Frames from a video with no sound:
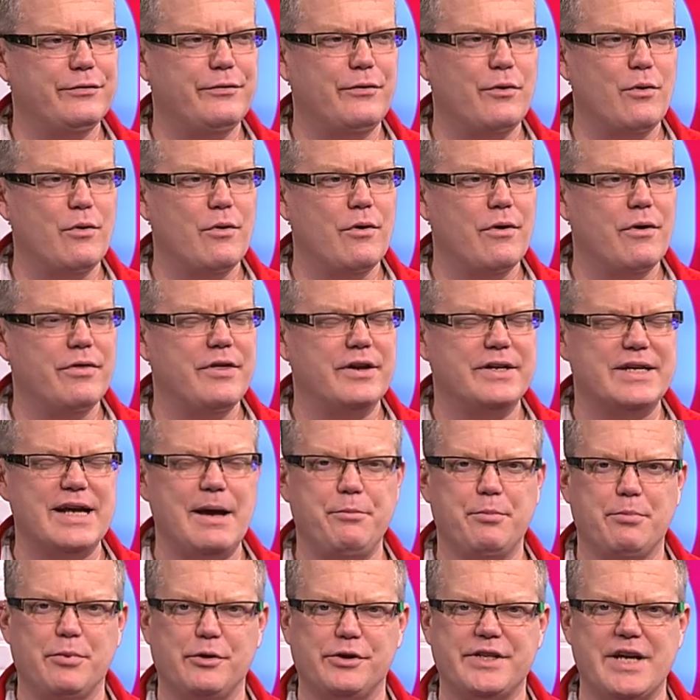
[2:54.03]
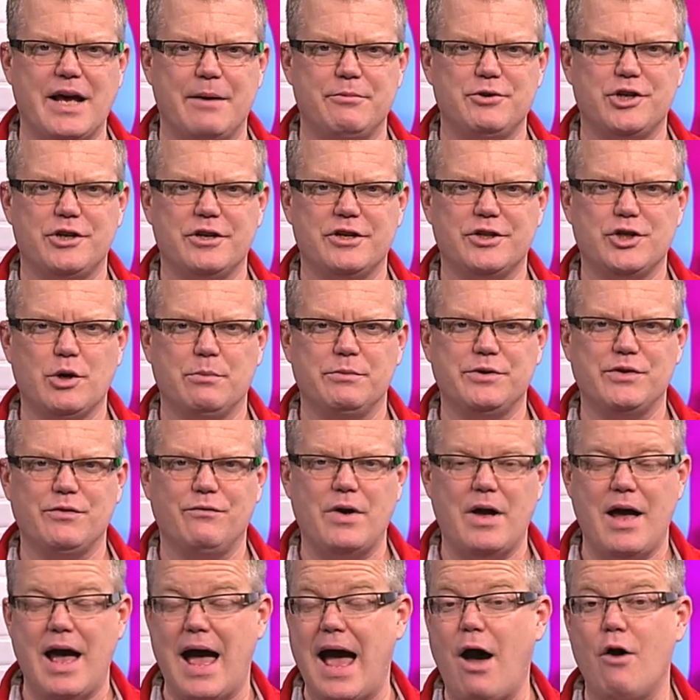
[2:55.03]
for the depth perception in terms of
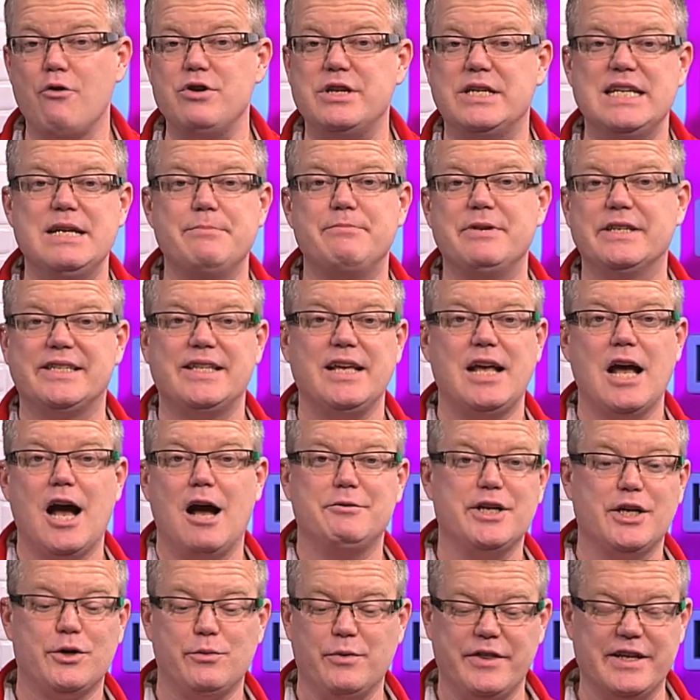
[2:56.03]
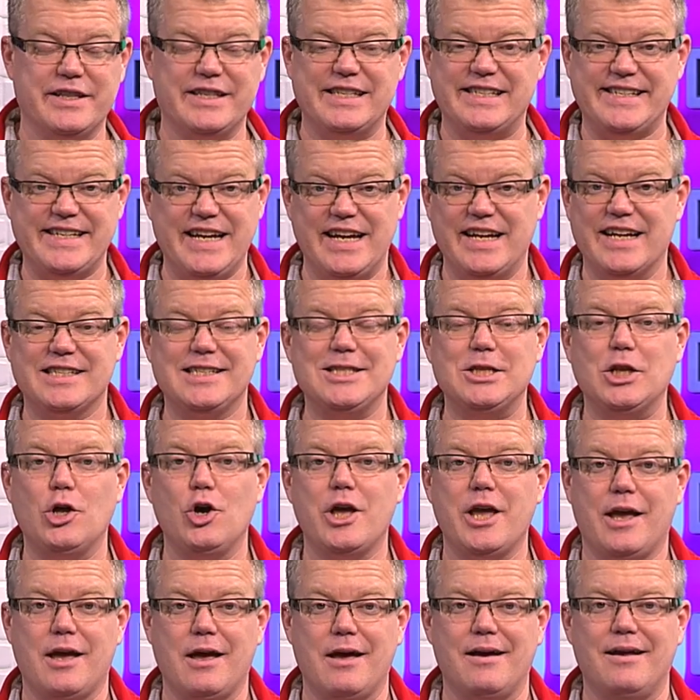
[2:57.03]
how deep is the object within the scene it's
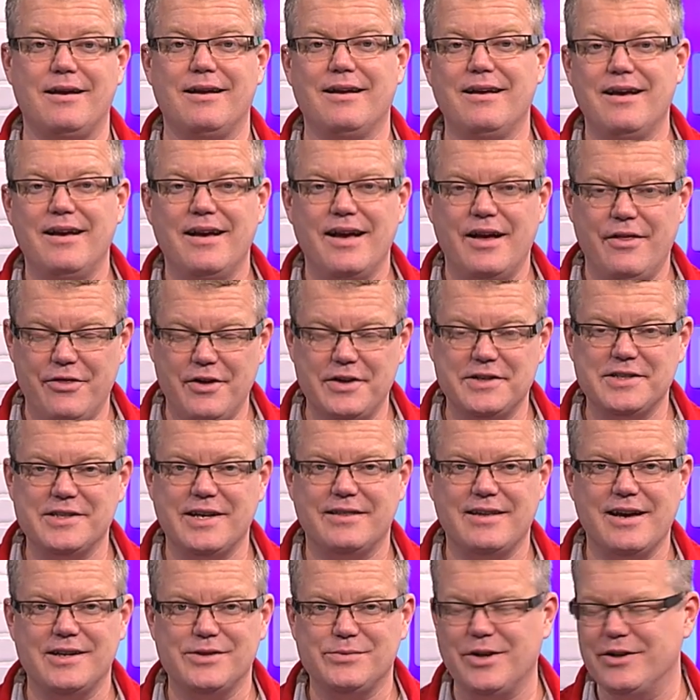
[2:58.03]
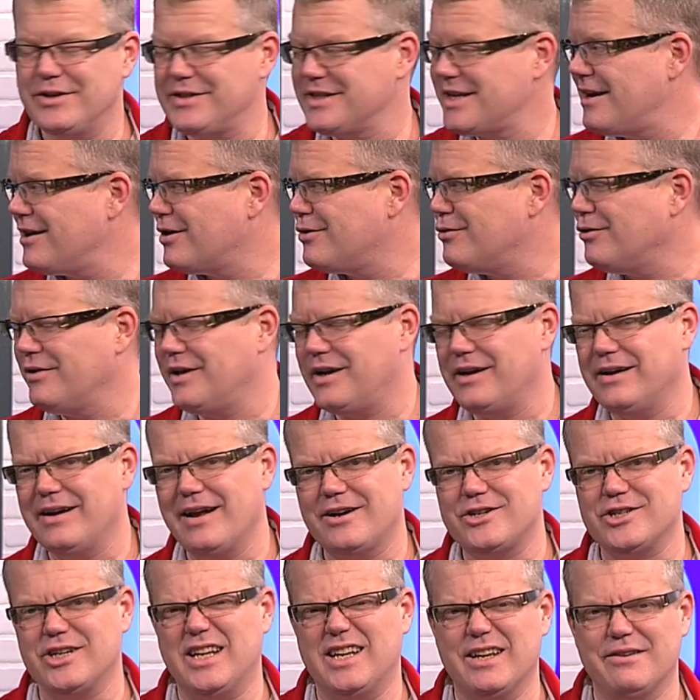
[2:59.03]
looking at, and things like that as well. It's kind of cool that it
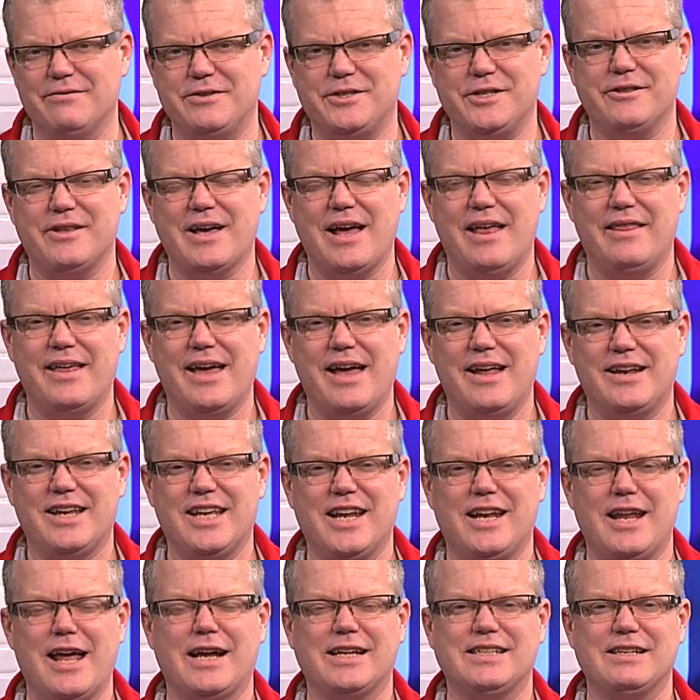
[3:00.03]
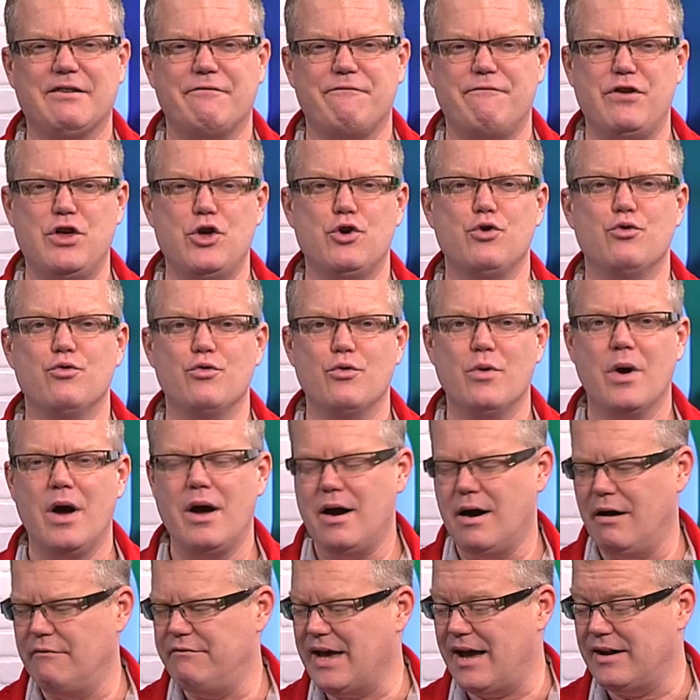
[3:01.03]
actually gives you that Kinect view
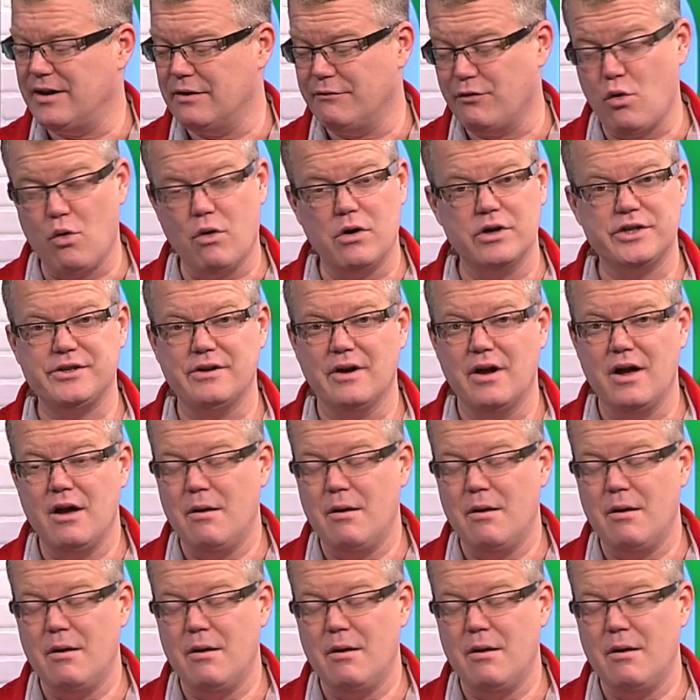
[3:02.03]
of that. And, of course,